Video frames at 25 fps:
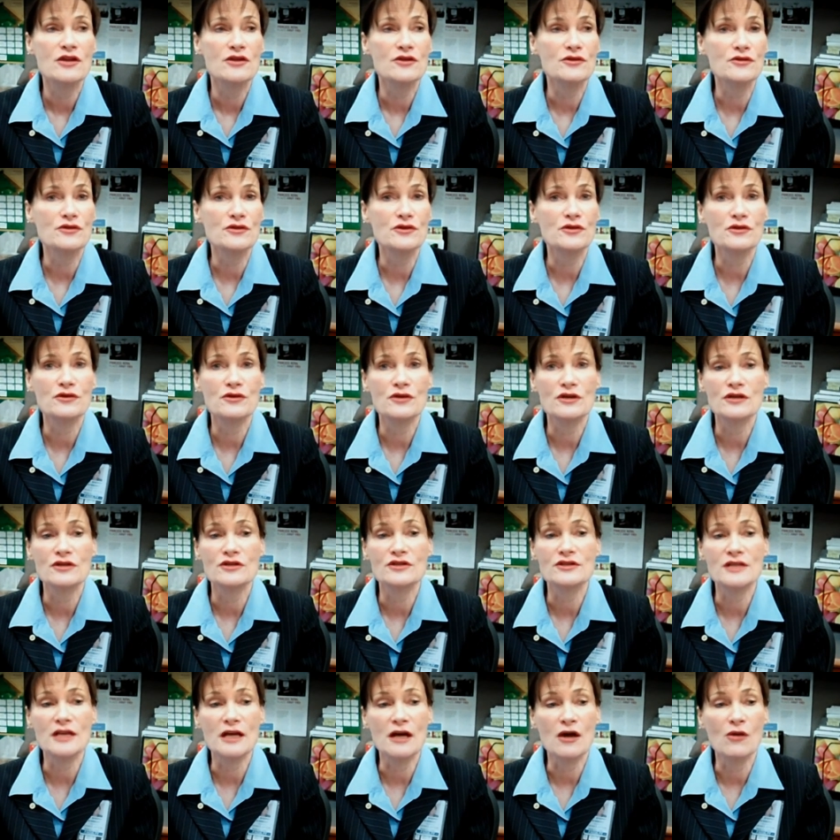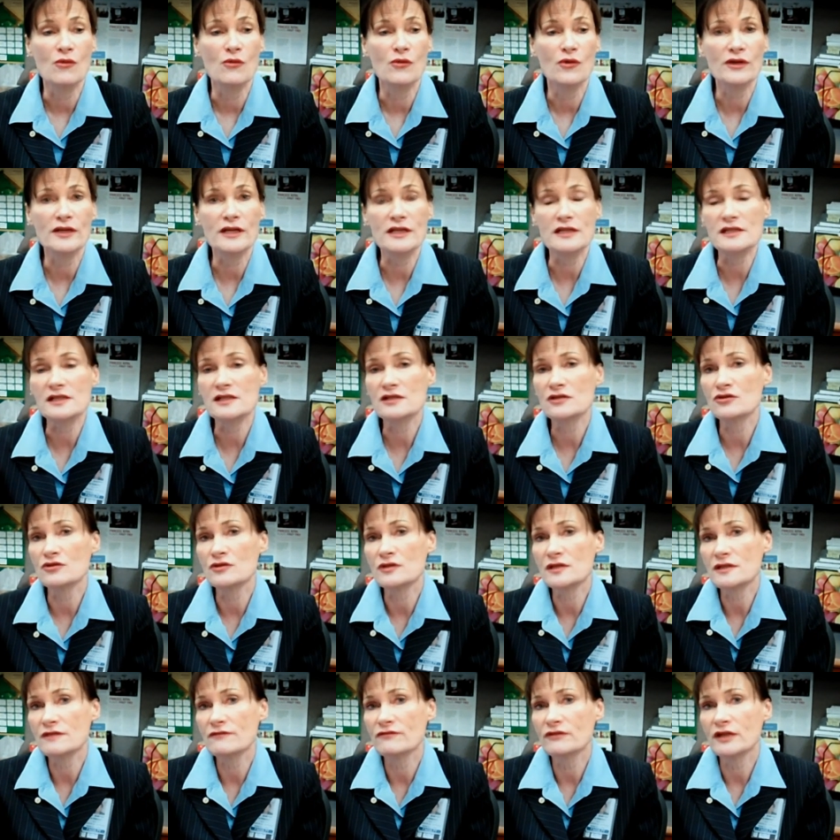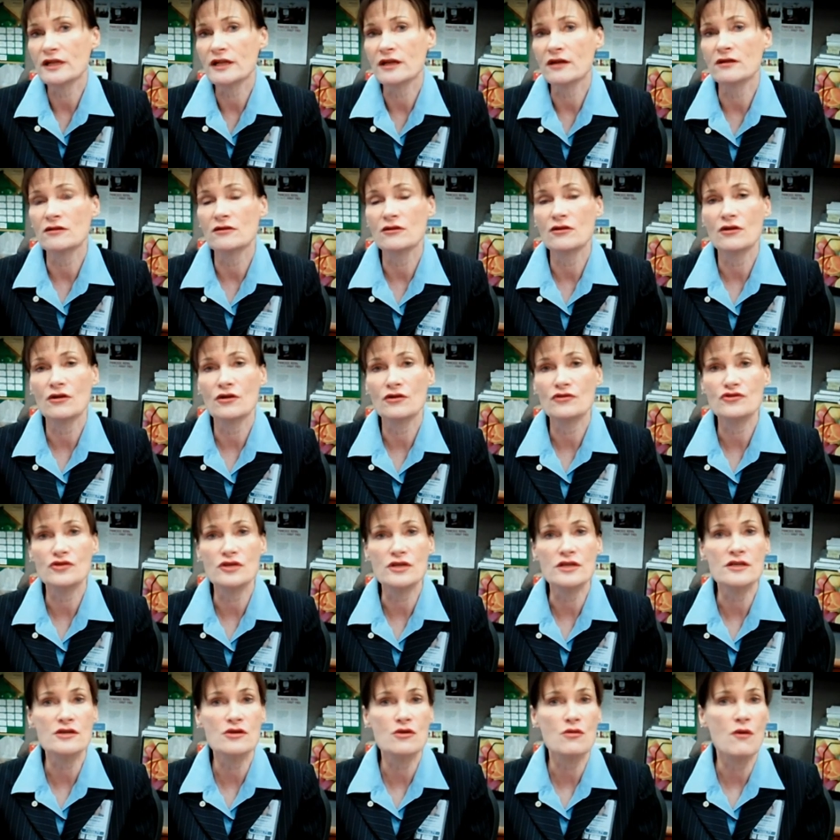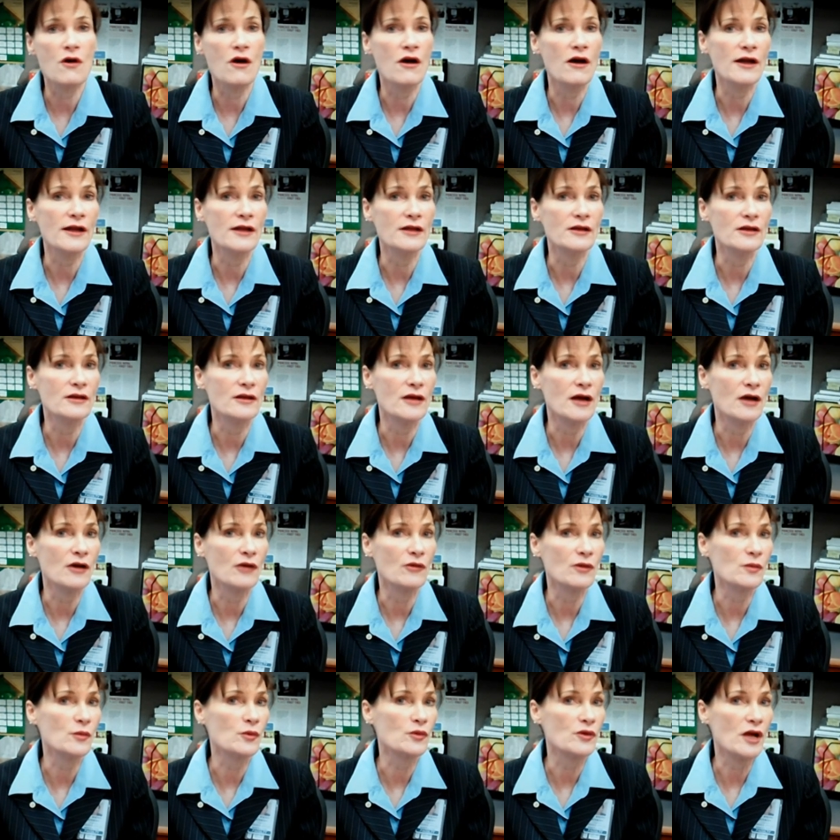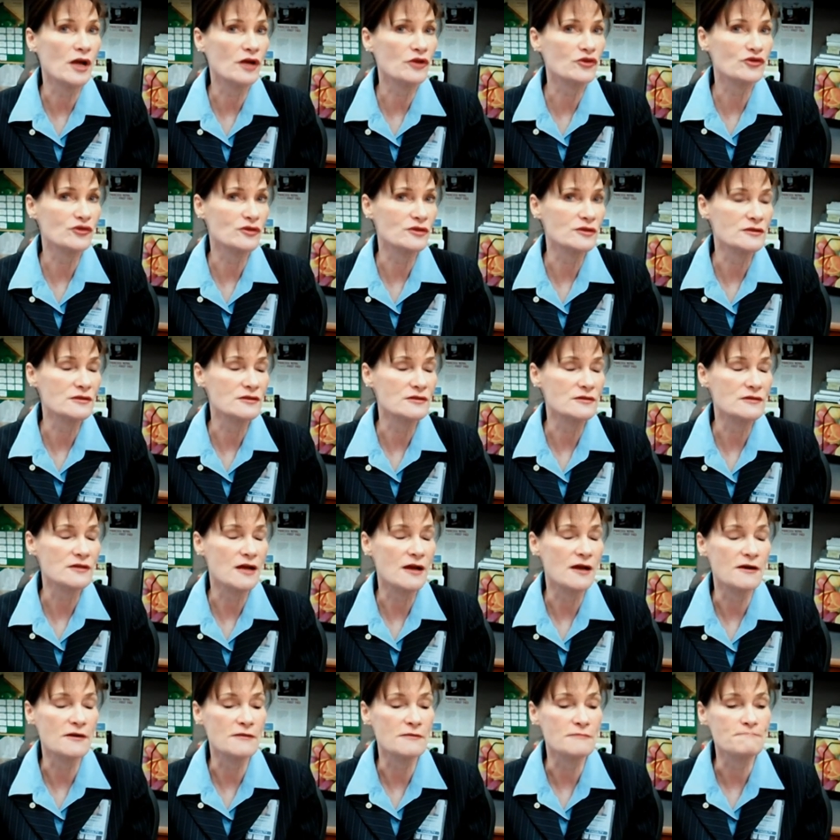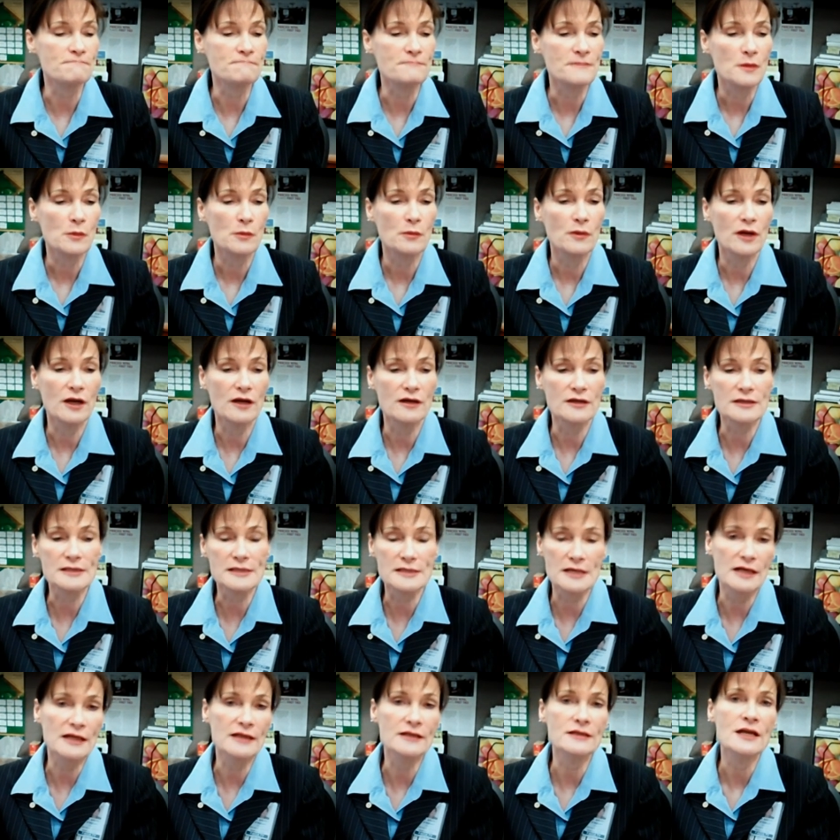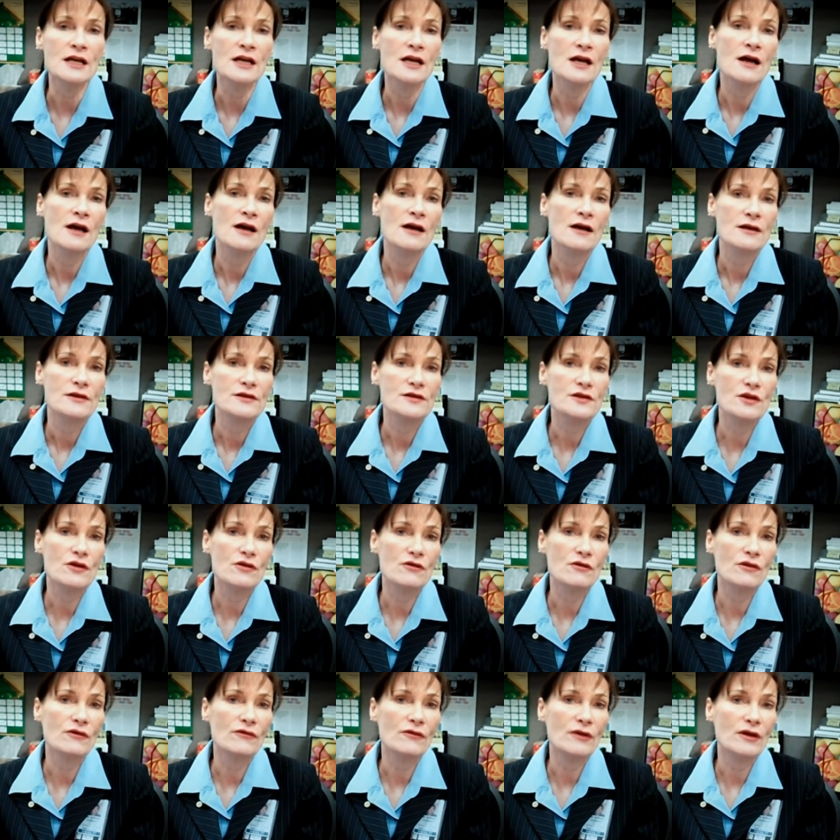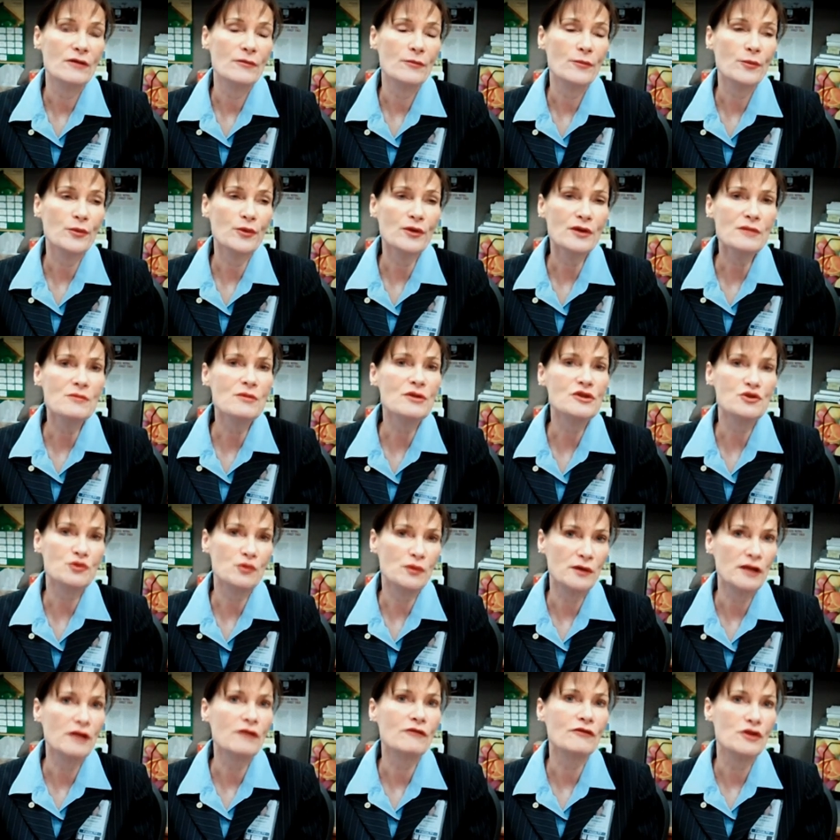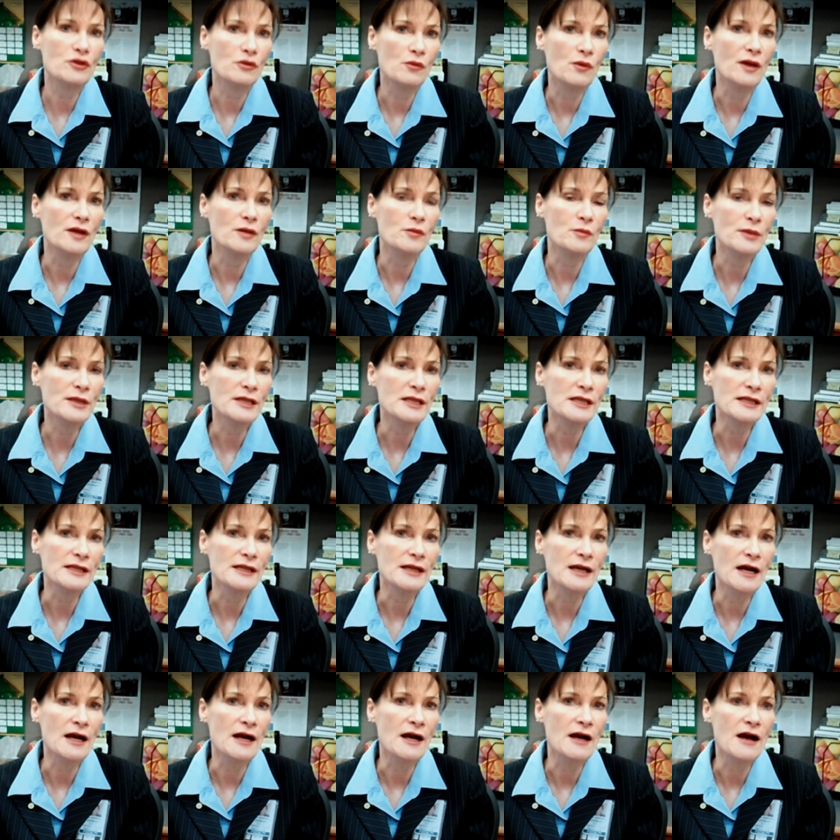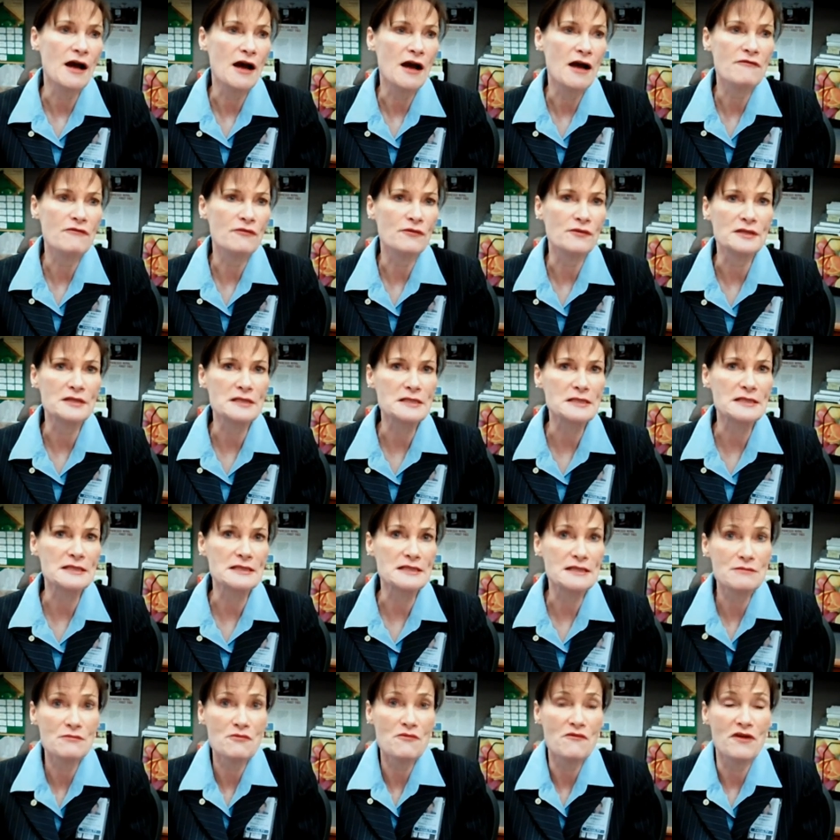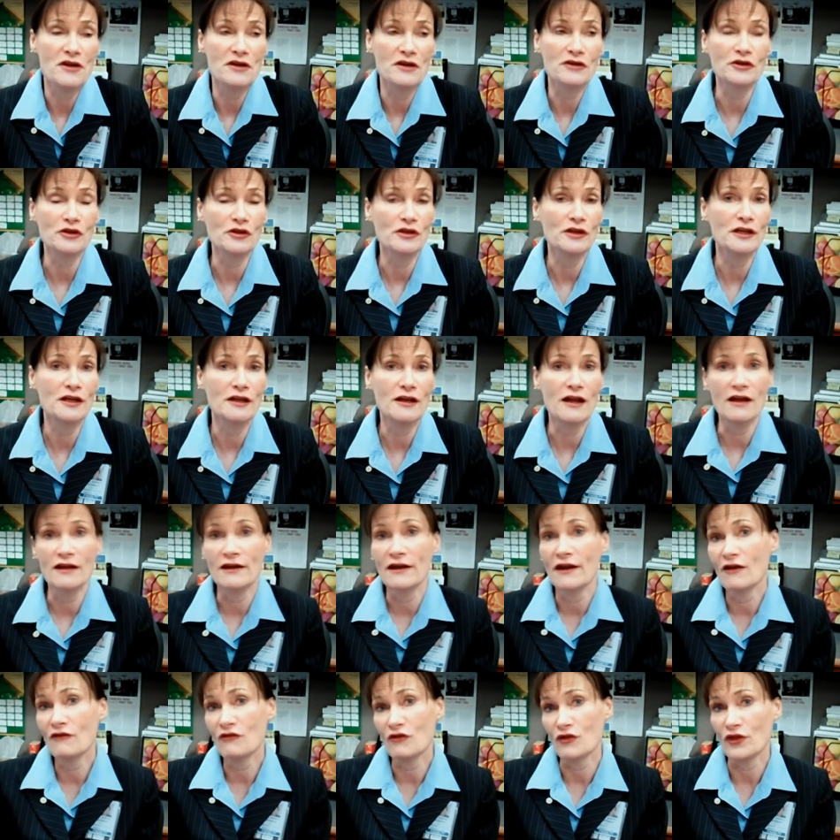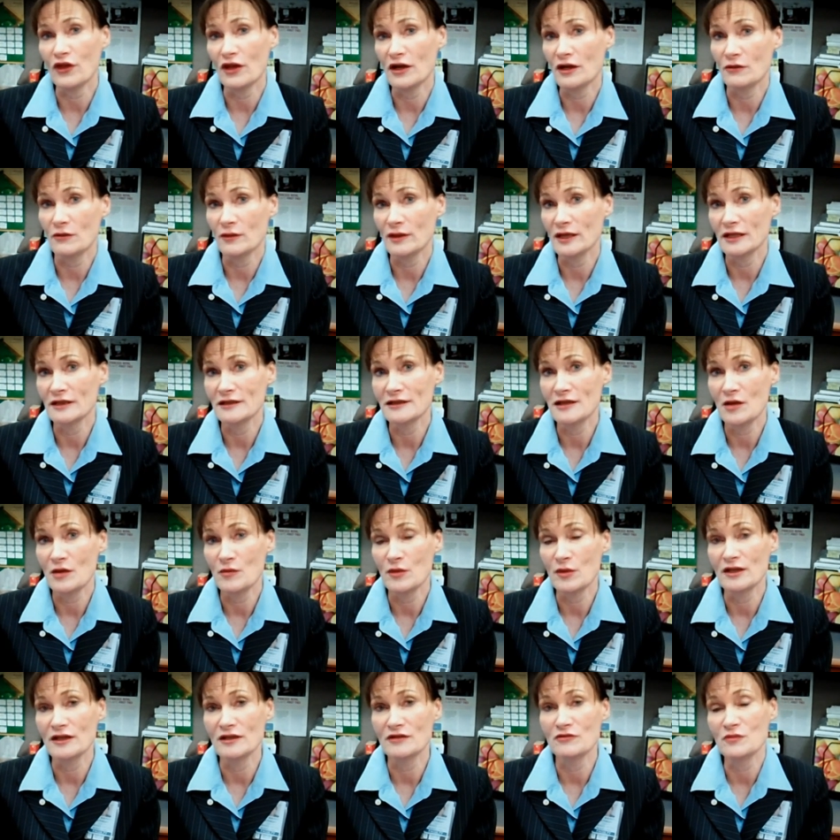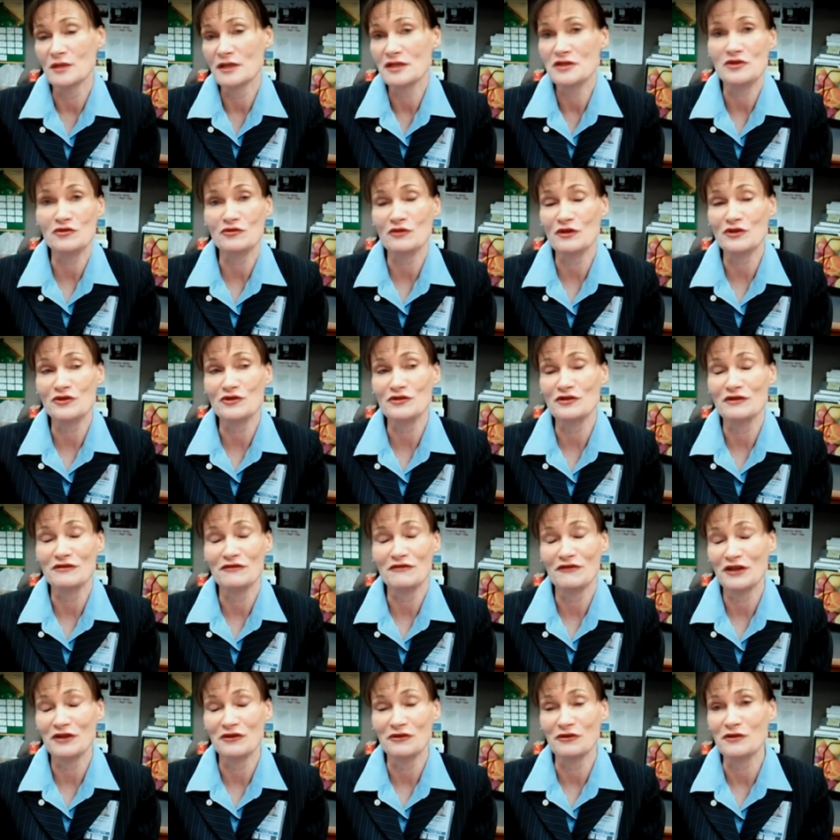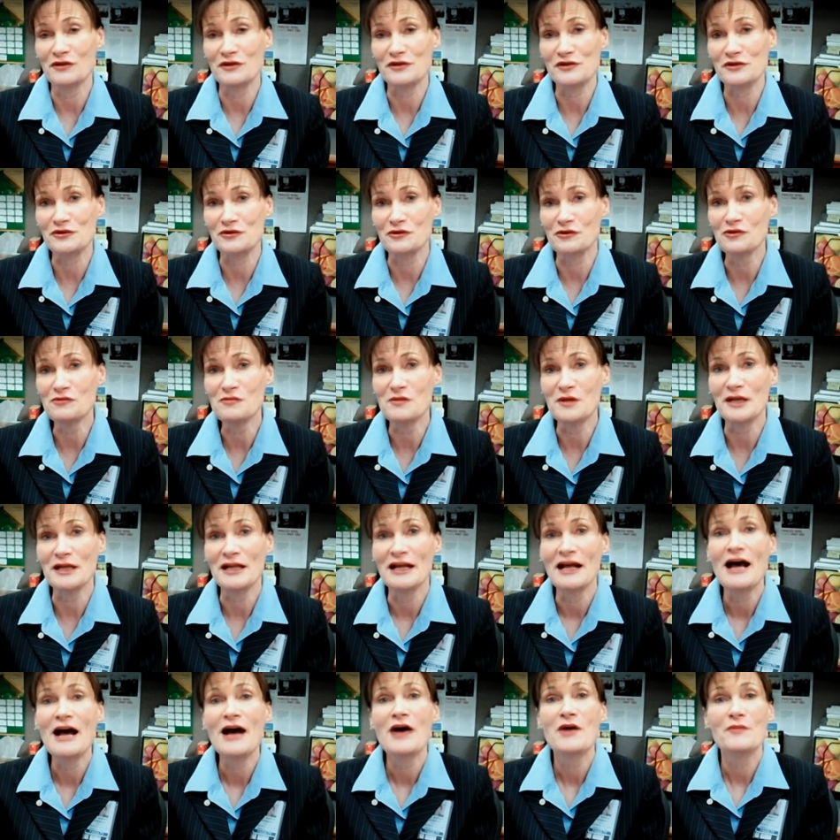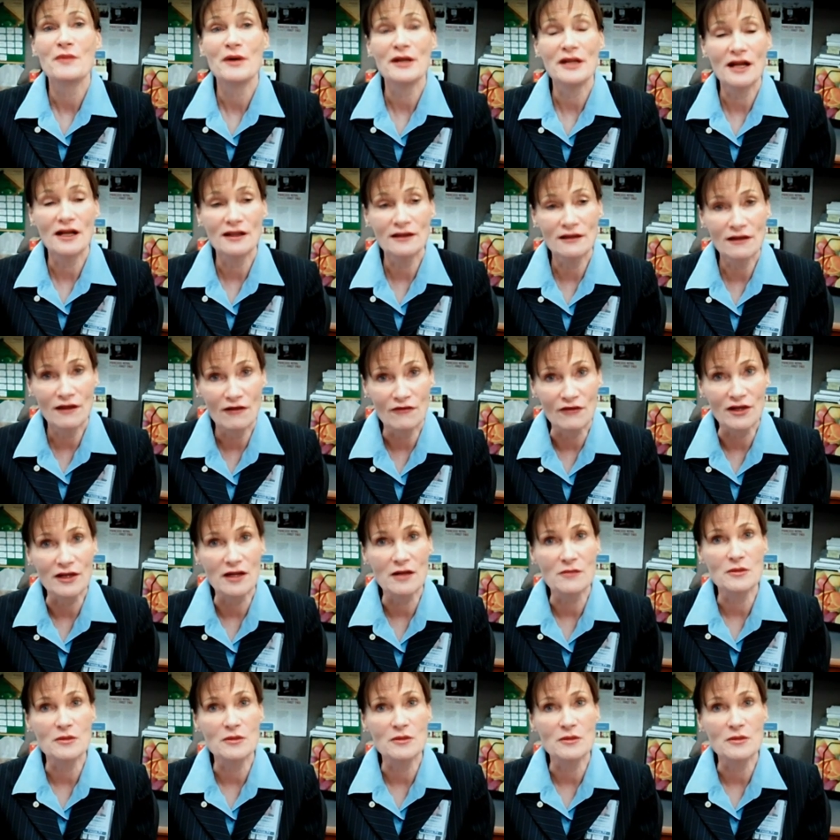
You could uh, work exclusively on a large equine reproduction um, uh, site. So pretty much whatever you want to be. Uh, I, for instance, am a veterinarian, and I never thought I would end up in administration at a veterinary school, but but I love it.